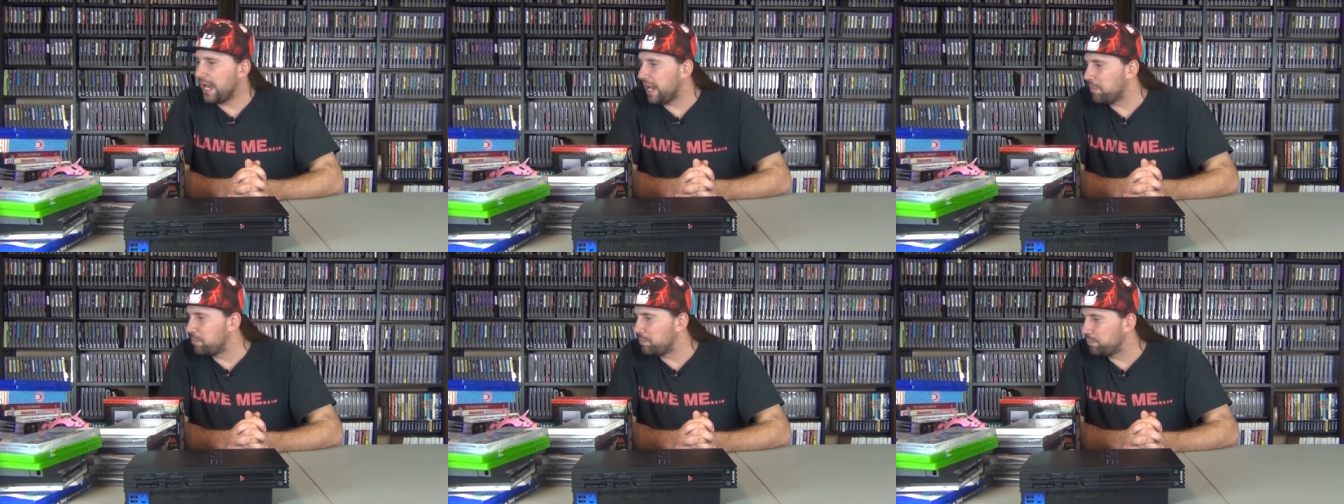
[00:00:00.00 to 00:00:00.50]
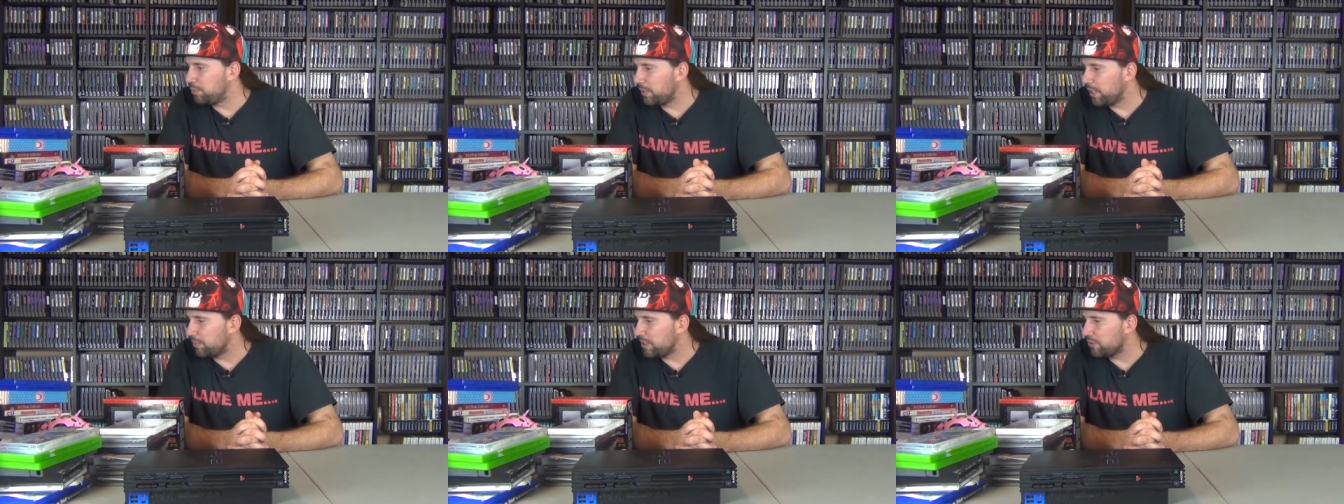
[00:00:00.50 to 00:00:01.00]
I'm
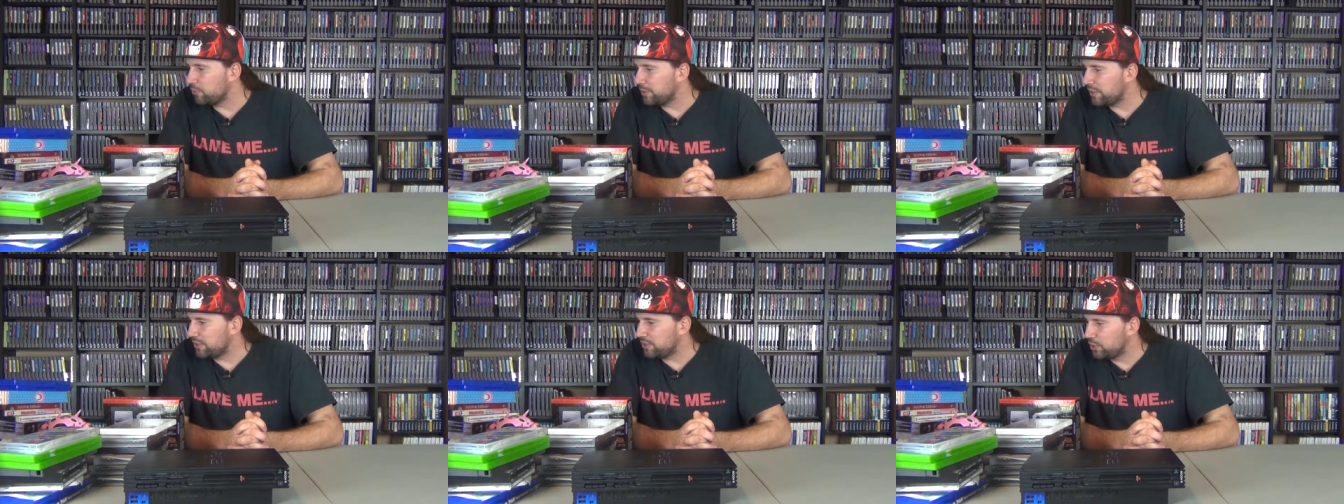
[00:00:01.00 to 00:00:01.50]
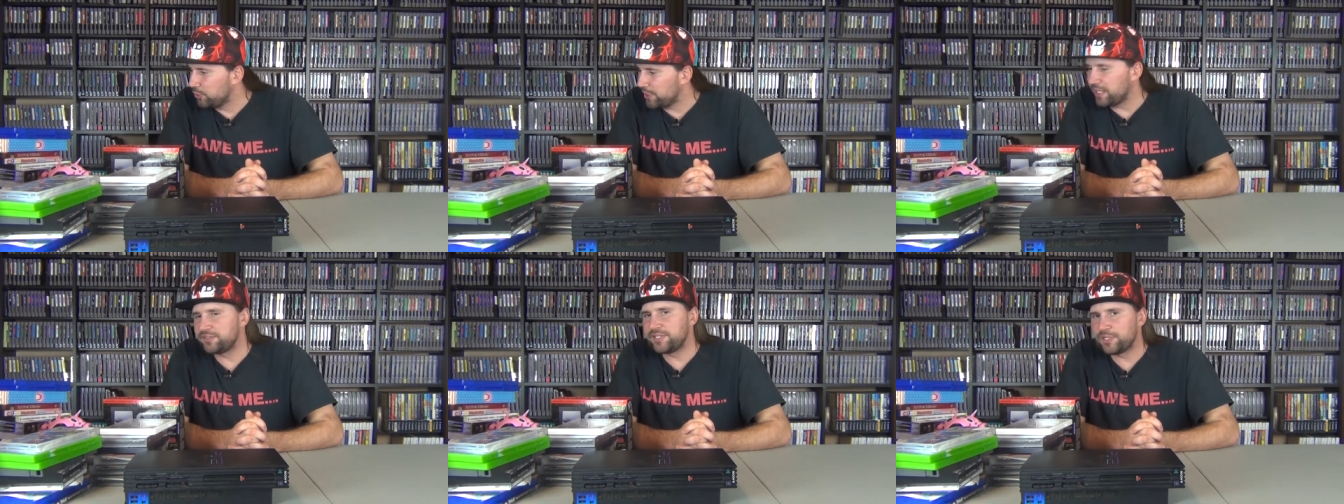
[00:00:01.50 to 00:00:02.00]
probably going to be
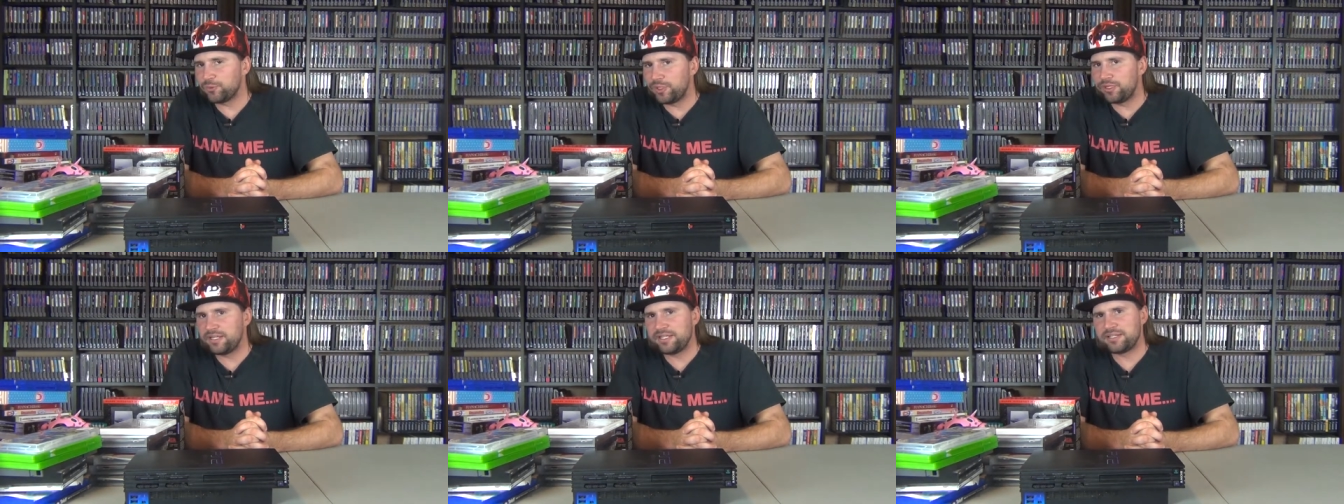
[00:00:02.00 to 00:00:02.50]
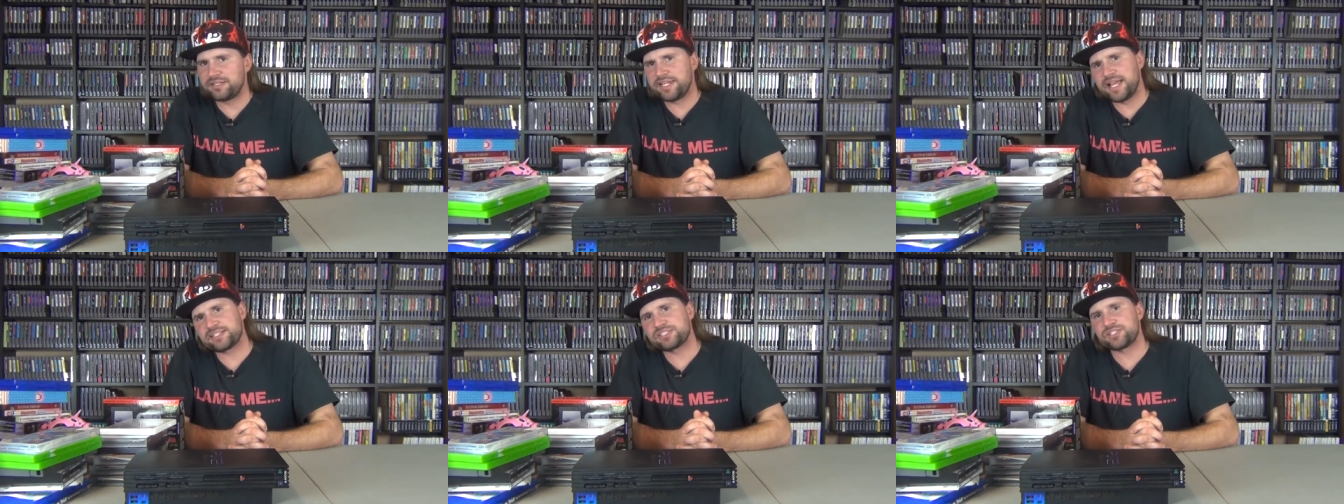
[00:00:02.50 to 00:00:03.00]
doing another one in the
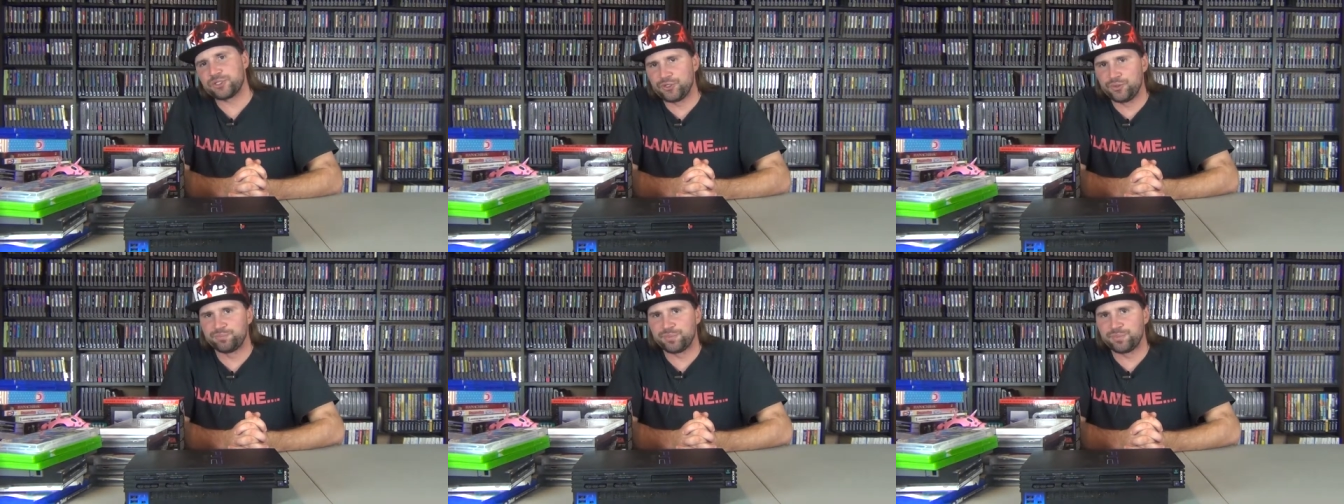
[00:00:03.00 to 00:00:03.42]
next 2